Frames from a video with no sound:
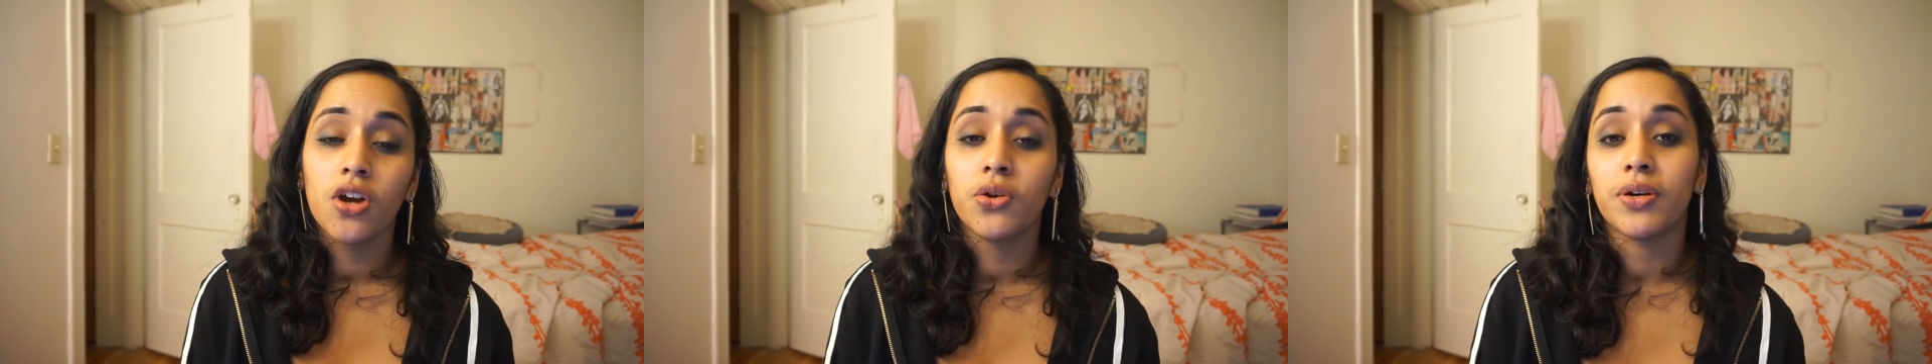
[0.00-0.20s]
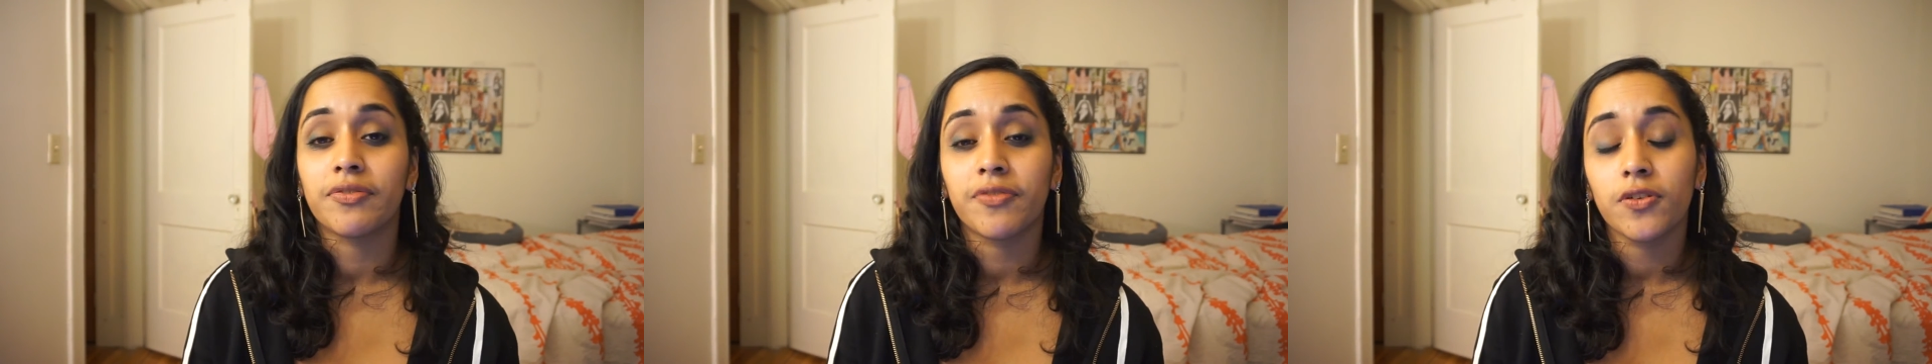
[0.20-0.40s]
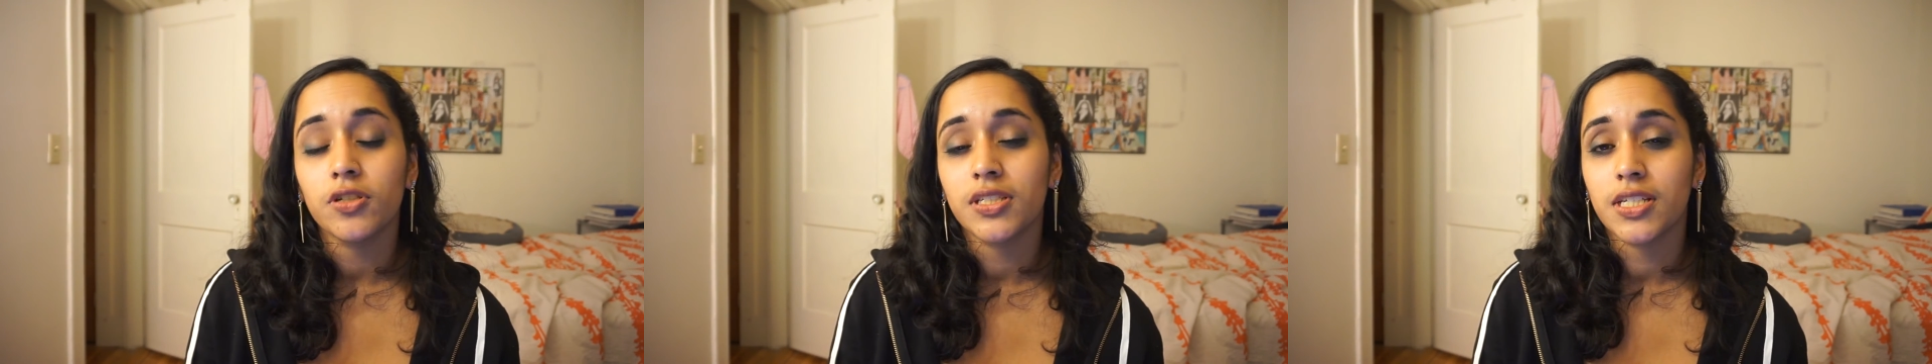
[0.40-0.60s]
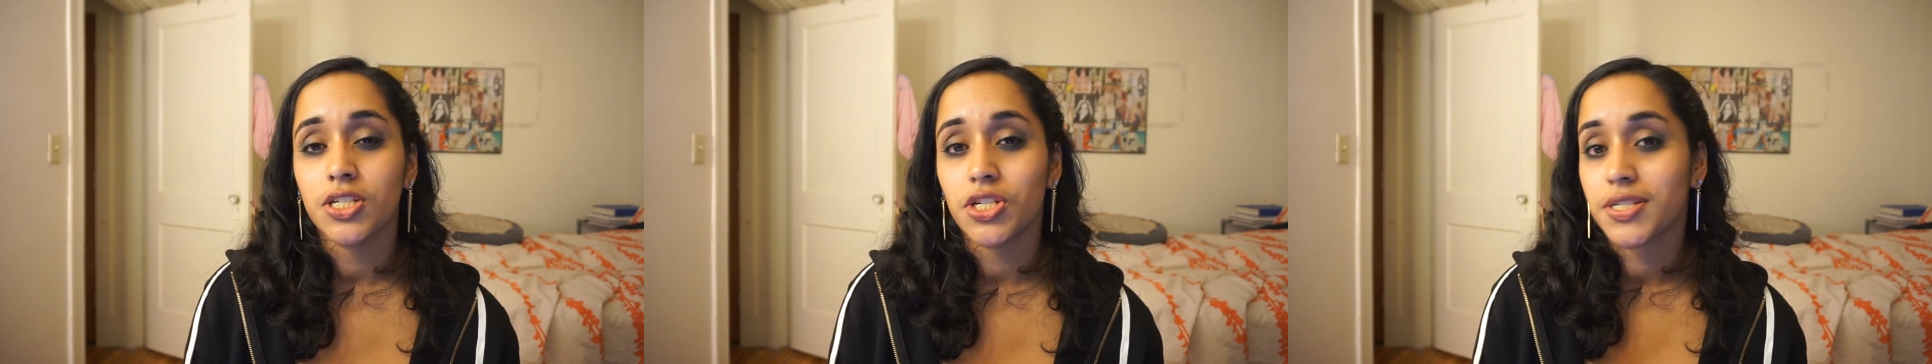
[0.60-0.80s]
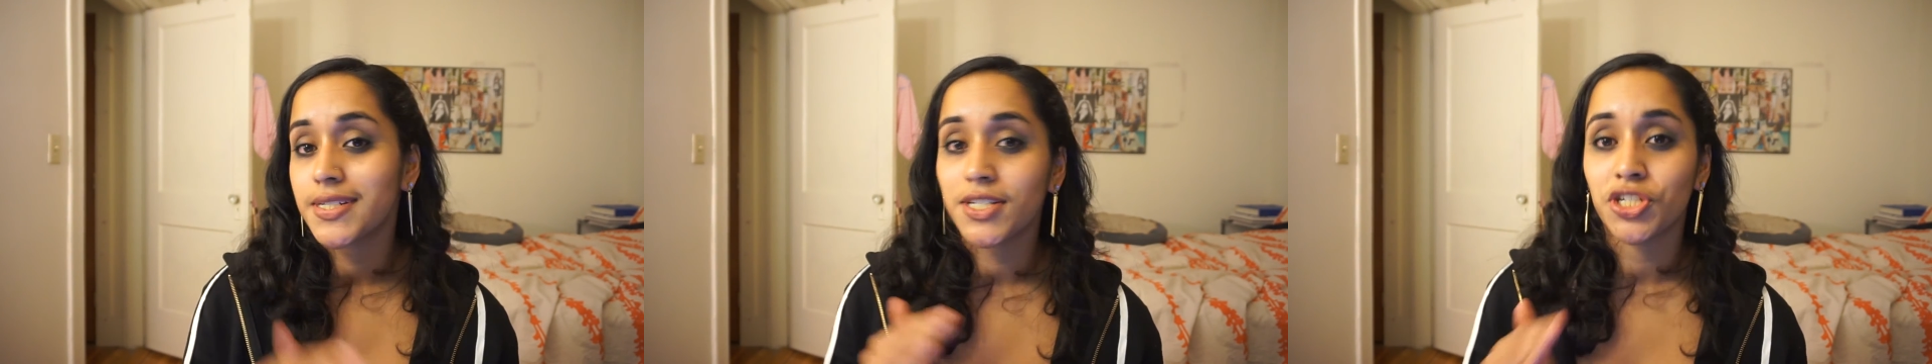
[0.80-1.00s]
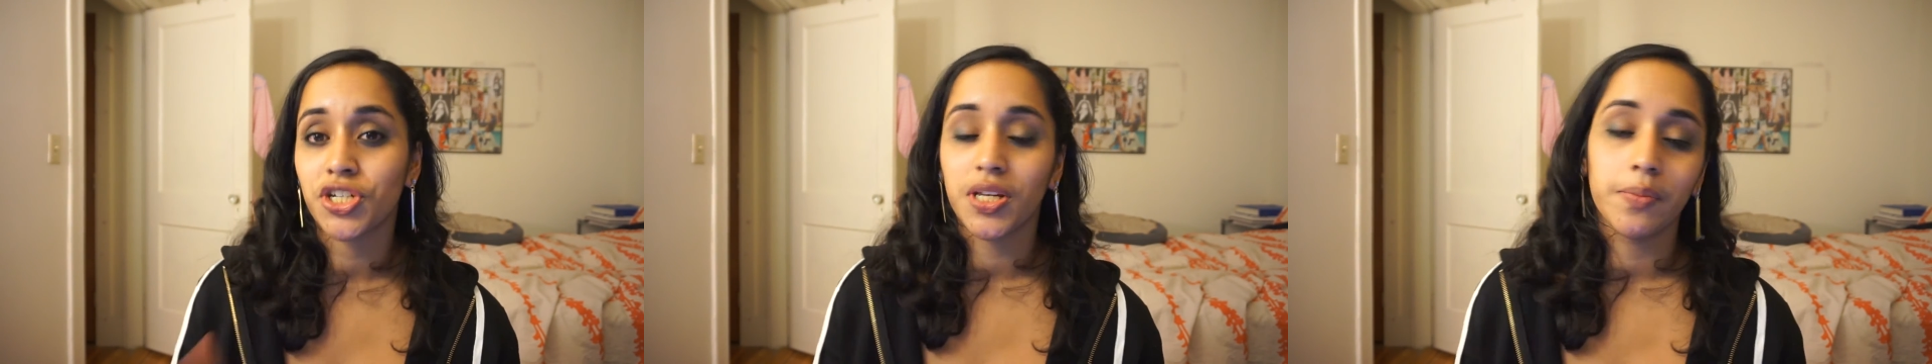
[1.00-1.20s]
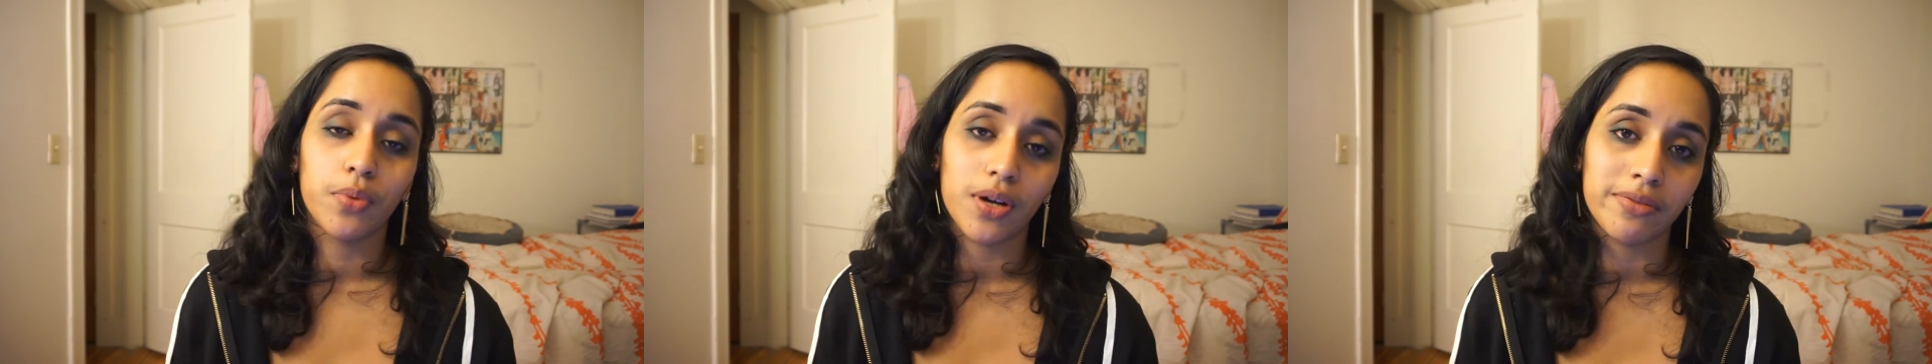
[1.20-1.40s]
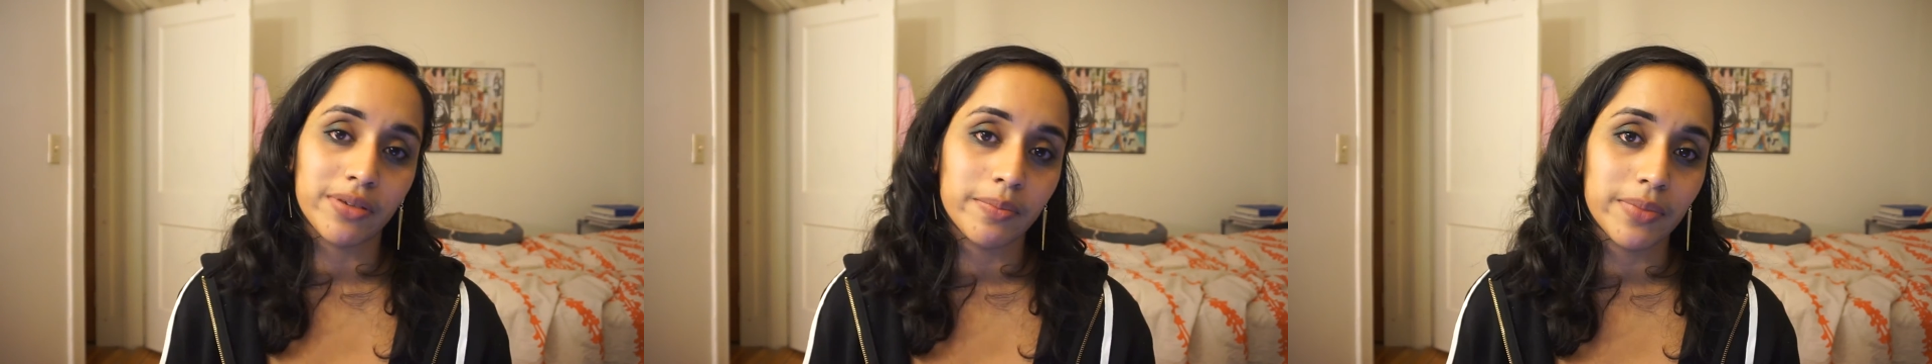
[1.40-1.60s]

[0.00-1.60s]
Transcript: who at first is just a shitty boyfriend